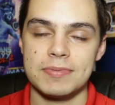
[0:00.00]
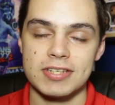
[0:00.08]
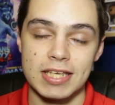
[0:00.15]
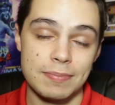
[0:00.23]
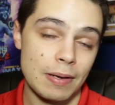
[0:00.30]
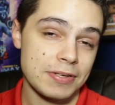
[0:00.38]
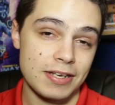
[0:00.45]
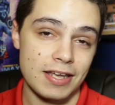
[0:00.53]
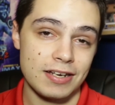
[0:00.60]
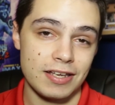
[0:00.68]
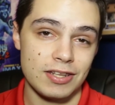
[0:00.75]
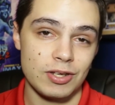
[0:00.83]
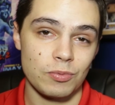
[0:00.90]
keep up to
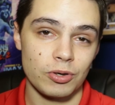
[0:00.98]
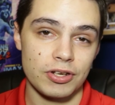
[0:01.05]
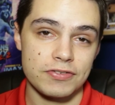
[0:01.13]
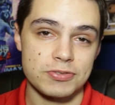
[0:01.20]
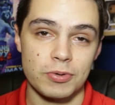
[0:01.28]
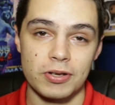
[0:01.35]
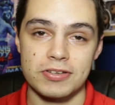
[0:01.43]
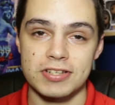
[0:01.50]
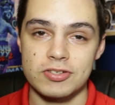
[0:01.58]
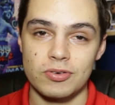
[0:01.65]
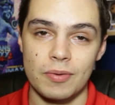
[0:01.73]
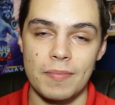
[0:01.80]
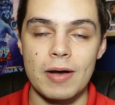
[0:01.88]
date in the world of Schmoedown
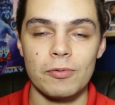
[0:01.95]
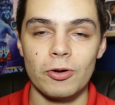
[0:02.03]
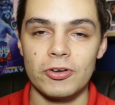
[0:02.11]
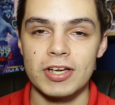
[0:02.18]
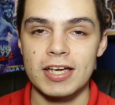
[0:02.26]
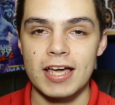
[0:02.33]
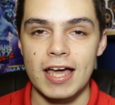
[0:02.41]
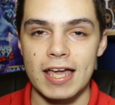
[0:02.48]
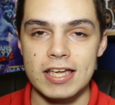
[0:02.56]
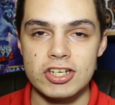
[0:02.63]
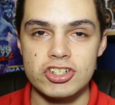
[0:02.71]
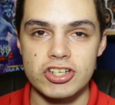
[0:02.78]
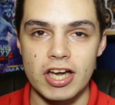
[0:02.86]
Central and my world
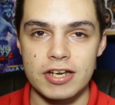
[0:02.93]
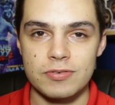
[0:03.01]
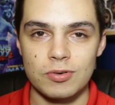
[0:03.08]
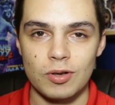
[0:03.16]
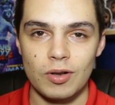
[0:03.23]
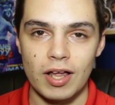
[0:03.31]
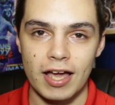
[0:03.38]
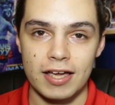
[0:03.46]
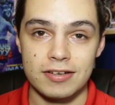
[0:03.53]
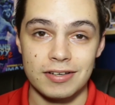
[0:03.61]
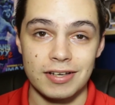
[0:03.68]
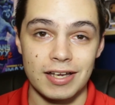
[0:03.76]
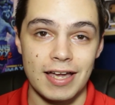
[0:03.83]
in general.
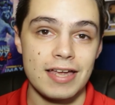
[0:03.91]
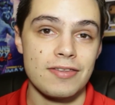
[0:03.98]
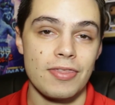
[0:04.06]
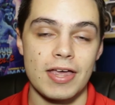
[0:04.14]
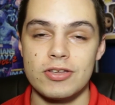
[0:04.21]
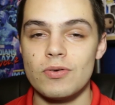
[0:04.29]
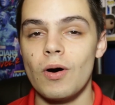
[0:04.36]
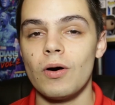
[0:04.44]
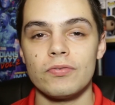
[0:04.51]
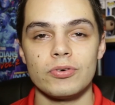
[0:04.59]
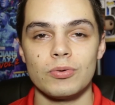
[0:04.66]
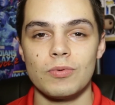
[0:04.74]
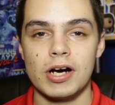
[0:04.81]
And again, thank you all
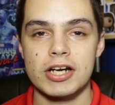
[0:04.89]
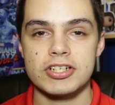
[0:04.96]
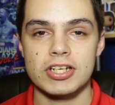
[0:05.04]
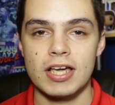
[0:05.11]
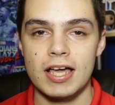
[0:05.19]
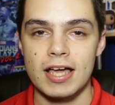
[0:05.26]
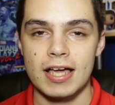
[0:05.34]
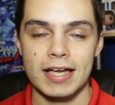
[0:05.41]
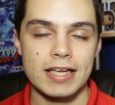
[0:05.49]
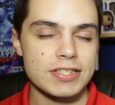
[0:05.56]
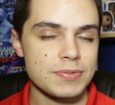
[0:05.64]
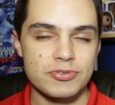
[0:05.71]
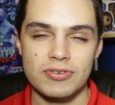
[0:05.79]
for watching.
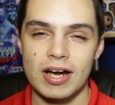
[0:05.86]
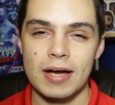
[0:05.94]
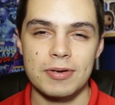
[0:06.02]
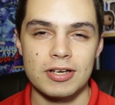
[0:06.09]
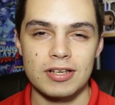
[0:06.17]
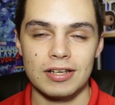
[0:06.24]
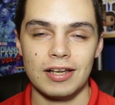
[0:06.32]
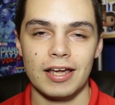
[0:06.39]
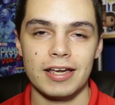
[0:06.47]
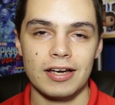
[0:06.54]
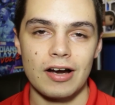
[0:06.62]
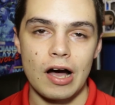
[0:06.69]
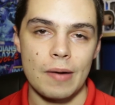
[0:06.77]
Again, subscribe,
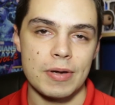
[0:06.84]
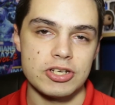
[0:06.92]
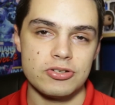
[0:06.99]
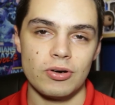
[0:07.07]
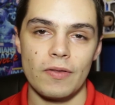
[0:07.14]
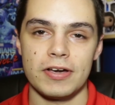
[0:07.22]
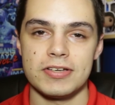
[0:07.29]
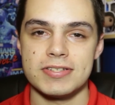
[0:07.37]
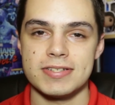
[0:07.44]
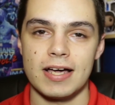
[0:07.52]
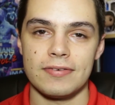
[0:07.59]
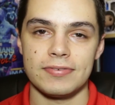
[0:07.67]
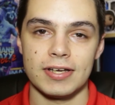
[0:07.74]
like, comment, do all the good
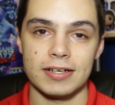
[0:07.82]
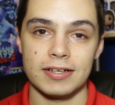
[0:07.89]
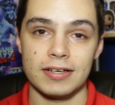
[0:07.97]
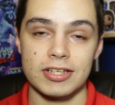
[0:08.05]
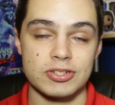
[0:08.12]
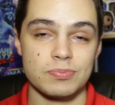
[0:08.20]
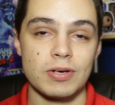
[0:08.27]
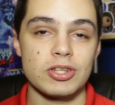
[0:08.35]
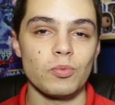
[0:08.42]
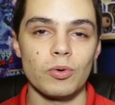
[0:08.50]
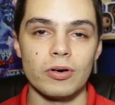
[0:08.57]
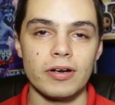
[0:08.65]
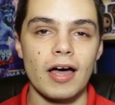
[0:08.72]
stuff, and spread the
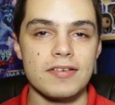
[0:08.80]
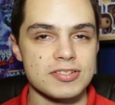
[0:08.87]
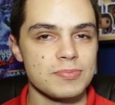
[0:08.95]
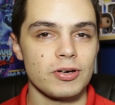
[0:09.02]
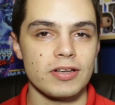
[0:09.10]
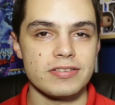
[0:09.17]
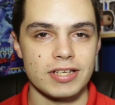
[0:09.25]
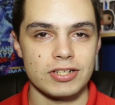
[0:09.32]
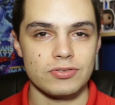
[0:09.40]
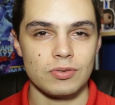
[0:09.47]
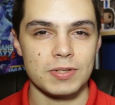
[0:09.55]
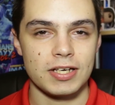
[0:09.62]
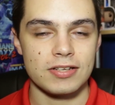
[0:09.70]
word of Schmoedown
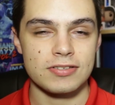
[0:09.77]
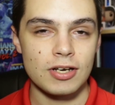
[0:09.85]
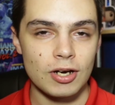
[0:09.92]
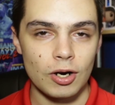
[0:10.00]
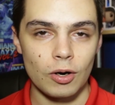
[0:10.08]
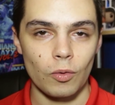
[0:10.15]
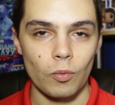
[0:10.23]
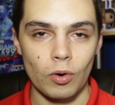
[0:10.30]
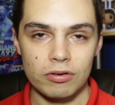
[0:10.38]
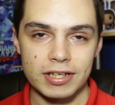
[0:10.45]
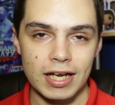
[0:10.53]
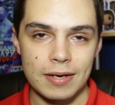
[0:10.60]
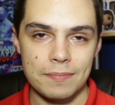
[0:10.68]
Central, because we're
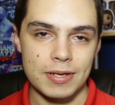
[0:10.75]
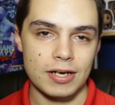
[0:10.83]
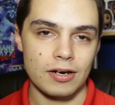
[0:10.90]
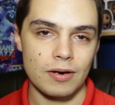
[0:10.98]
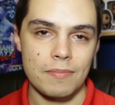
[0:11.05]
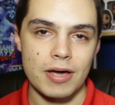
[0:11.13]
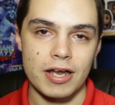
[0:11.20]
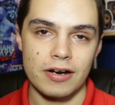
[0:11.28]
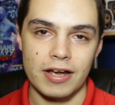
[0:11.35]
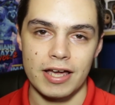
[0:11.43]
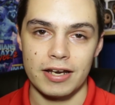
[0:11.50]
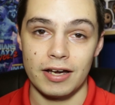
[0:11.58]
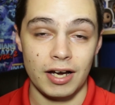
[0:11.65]
only getting bigger and better.
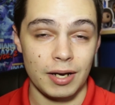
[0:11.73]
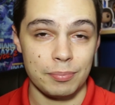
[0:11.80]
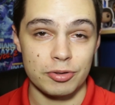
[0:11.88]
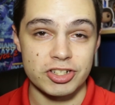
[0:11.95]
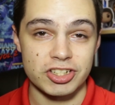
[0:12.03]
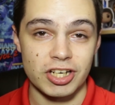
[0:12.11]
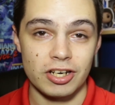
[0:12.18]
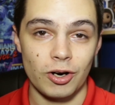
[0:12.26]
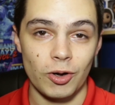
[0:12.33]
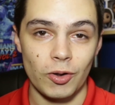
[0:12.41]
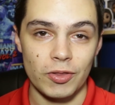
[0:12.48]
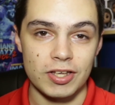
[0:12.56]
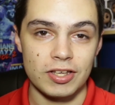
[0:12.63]
And I appreciate
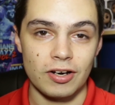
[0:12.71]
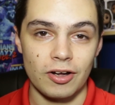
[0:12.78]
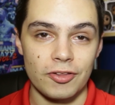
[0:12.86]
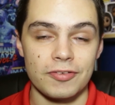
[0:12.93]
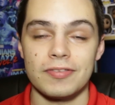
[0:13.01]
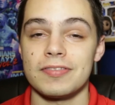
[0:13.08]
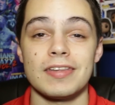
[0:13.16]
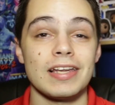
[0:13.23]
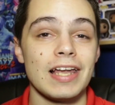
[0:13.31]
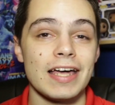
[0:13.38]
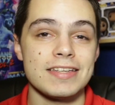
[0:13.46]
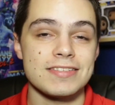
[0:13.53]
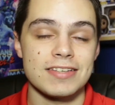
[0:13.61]
all the
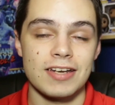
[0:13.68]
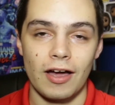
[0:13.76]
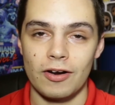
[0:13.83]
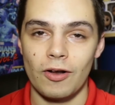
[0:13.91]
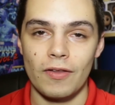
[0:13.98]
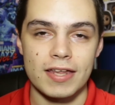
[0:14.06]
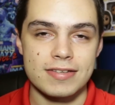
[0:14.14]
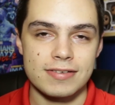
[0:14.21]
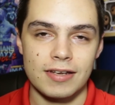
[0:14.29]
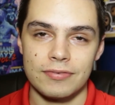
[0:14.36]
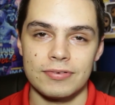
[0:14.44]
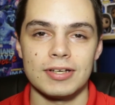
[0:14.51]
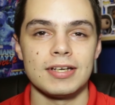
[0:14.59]
likes and all that
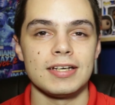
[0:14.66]
stuff.